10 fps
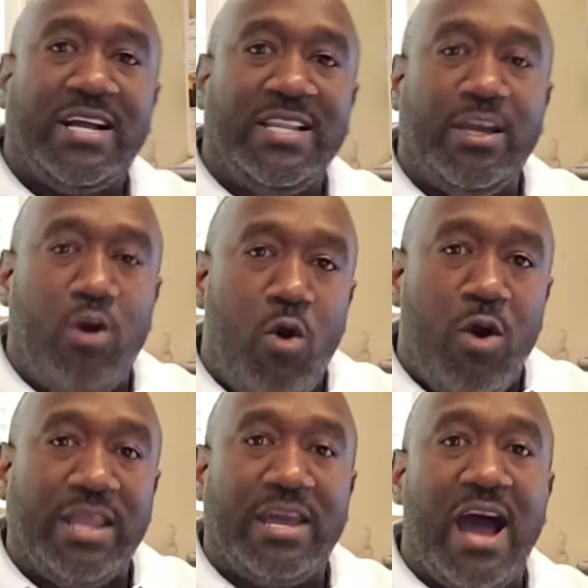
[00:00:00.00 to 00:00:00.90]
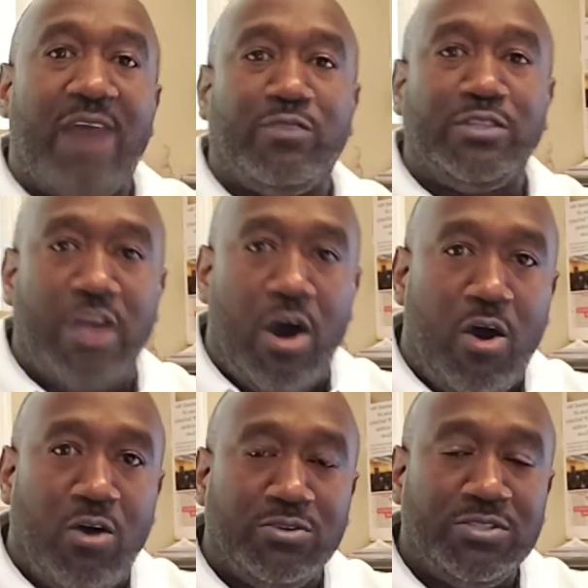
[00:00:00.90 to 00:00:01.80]
click on conference
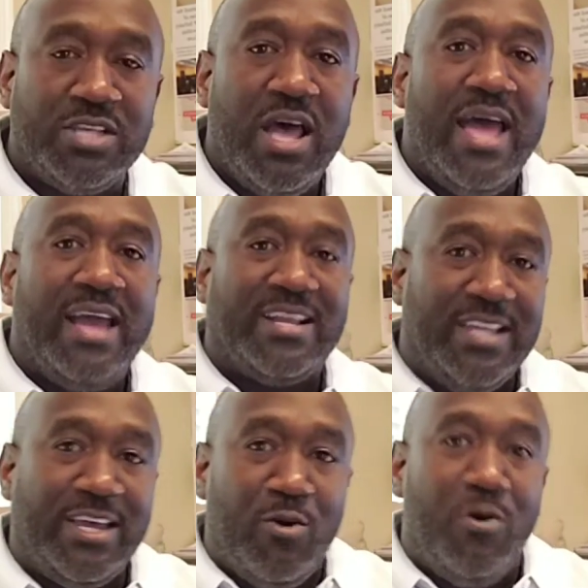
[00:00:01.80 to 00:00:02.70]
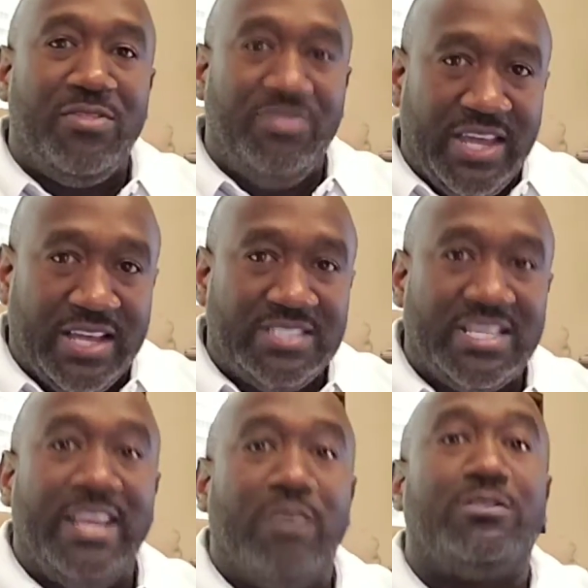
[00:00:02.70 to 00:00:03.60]
calls, click on
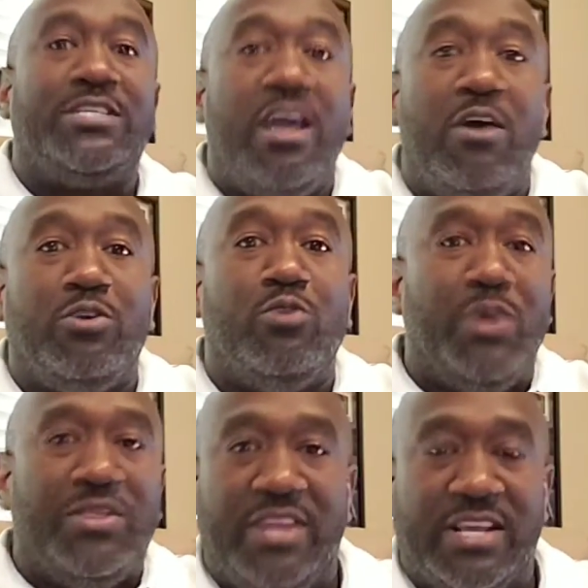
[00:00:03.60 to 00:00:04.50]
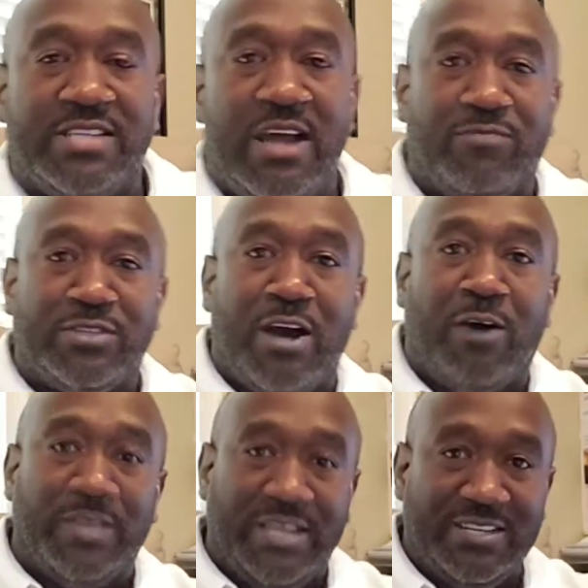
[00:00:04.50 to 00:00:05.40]
this, and it'll tell you where the next conference
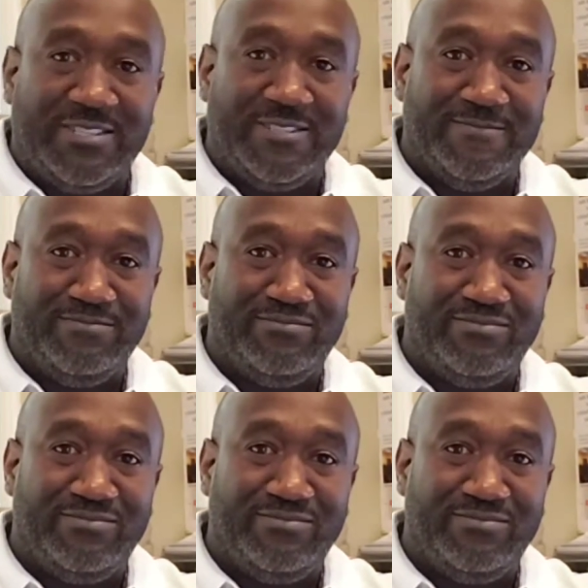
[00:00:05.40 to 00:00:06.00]
call is.